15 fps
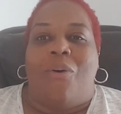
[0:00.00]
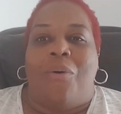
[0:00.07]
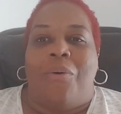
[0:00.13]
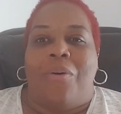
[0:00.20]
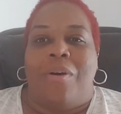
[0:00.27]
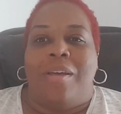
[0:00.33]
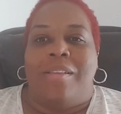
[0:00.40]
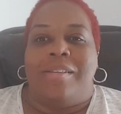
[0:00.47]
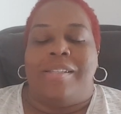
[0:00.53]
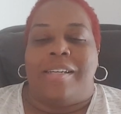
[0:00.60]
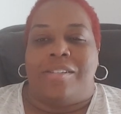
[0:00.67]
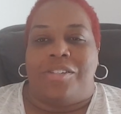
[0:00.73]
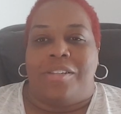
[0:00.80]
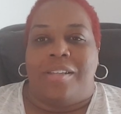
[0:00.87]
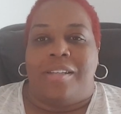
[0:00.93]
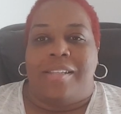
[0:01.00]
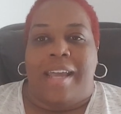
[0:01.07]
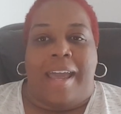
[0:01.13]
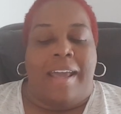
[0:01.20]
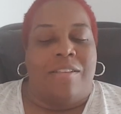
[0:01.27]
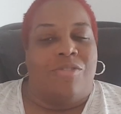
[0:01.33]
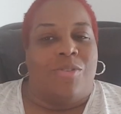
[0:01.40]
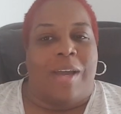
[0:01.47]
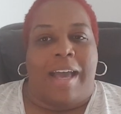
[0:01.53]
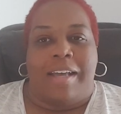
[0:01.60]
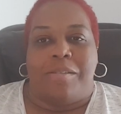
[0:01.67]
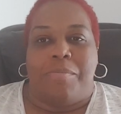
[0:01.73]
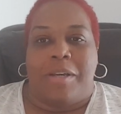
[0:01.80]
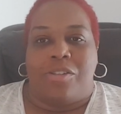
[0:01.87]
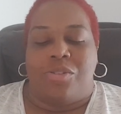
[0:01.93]
on ditching the debt you
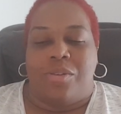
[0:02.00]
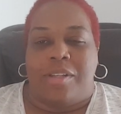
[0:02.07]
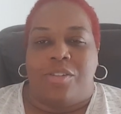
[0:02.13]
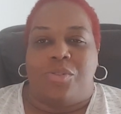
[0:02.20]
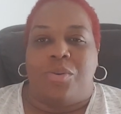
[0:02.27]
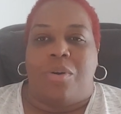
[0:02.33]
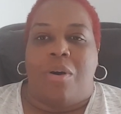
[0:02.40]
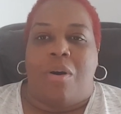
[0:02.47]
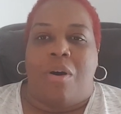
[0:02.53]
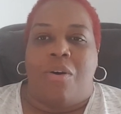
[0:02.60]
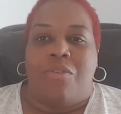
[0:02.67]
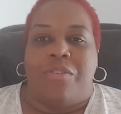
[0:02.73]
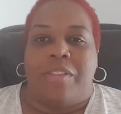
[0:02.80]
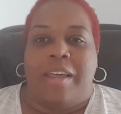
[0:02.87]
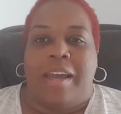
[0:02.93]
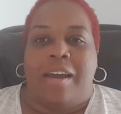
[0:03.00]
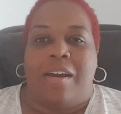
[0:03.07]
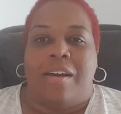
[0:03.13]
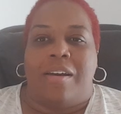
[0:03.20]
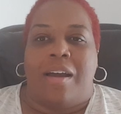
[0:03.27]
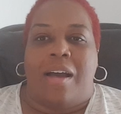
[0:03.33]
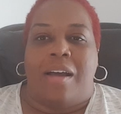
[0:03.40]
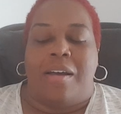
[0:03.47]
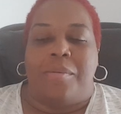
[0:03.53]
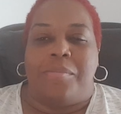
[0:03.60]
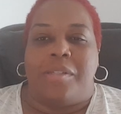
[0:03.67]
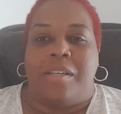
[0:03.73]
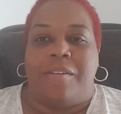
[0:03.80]
guys make sure that you go over there um,